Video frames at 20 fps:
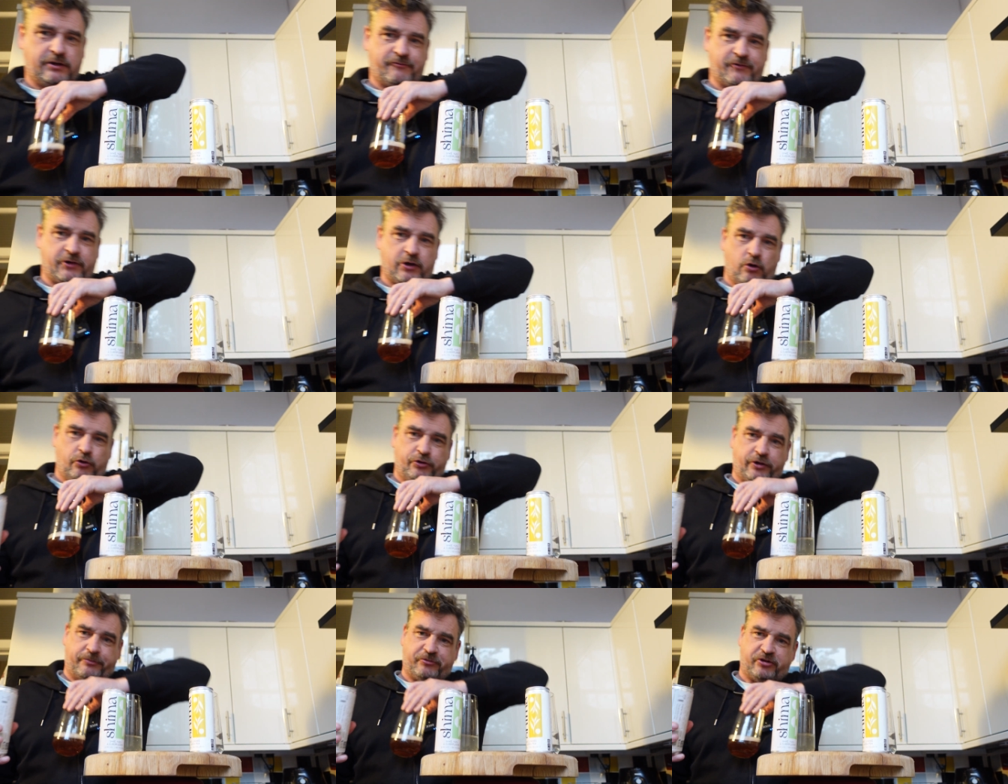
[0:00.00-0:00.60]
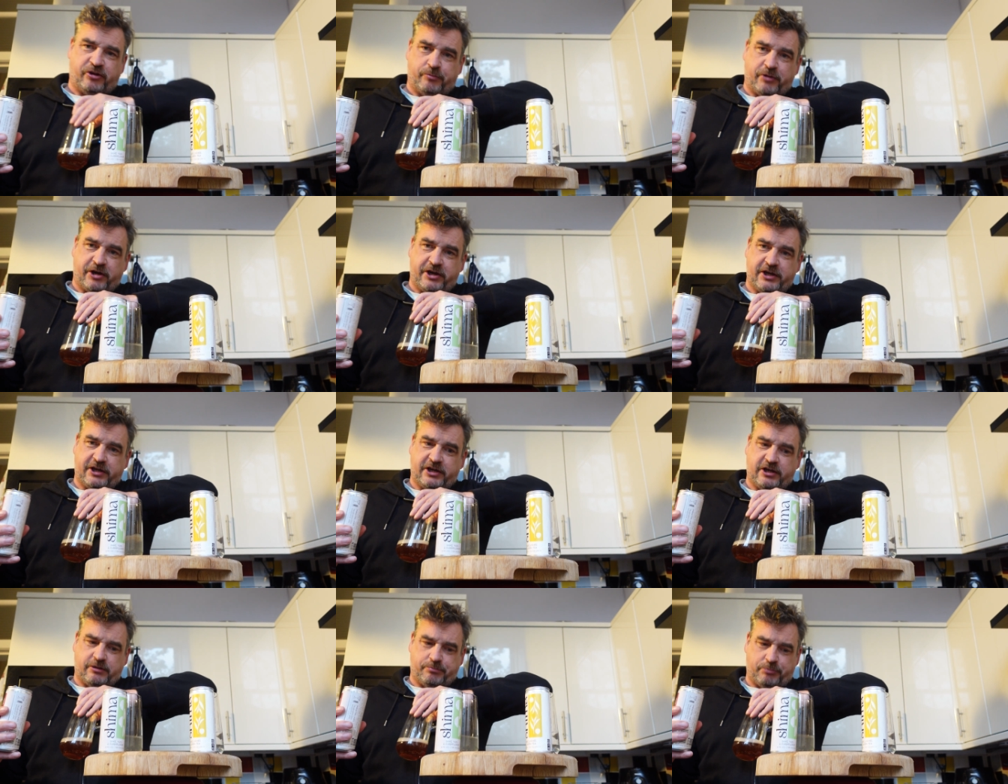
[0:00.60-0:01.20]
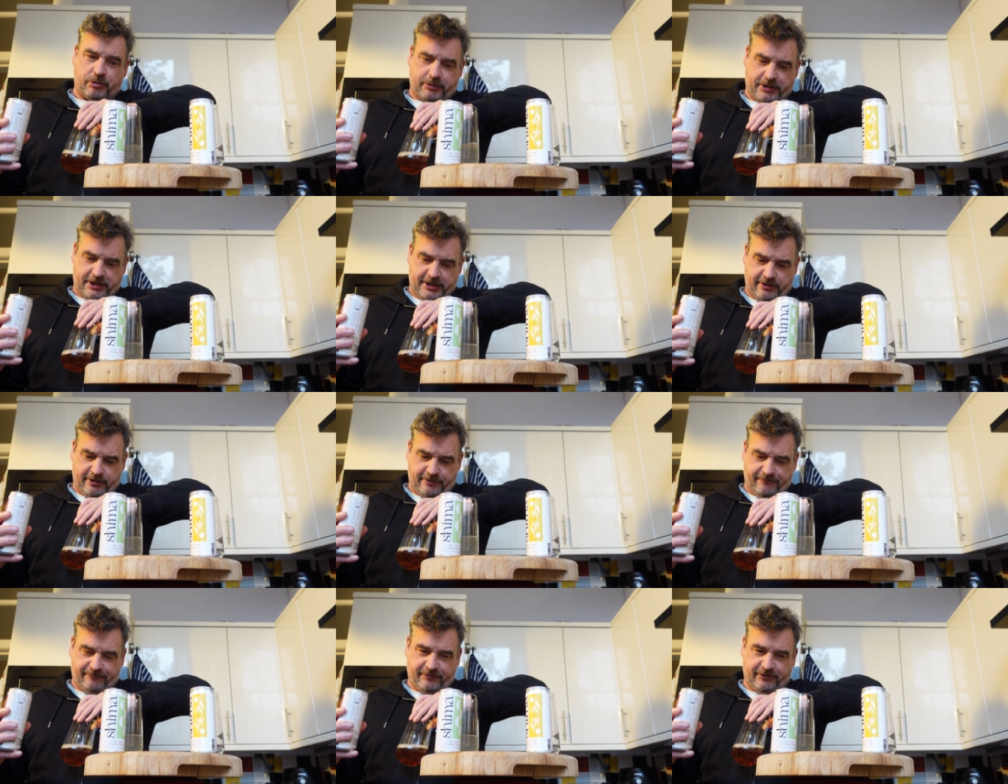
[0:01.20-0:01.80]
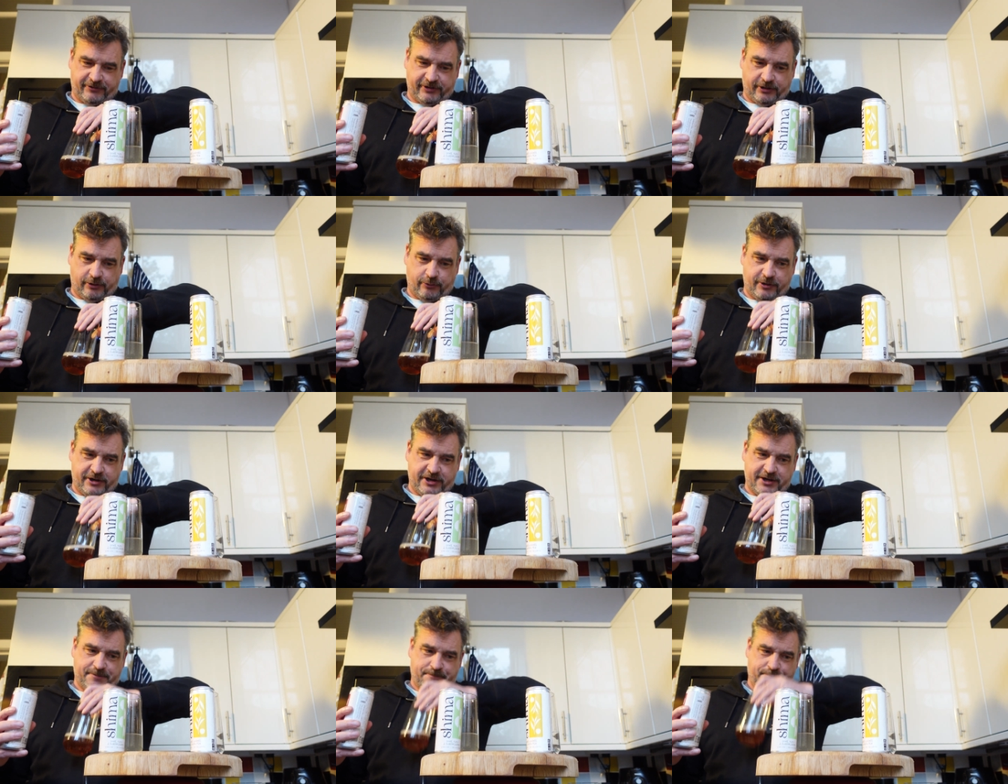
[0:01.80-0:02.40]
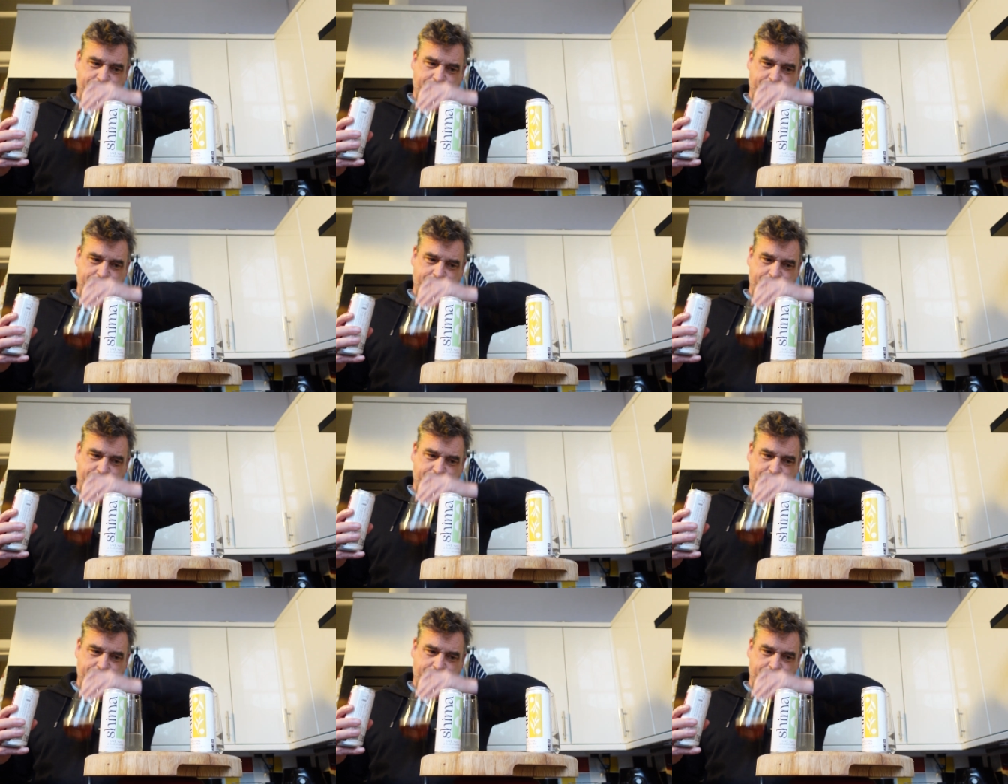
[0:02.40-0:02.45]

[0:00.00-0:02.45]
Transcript: hold up to the mic, you can probably hear it fizzing away.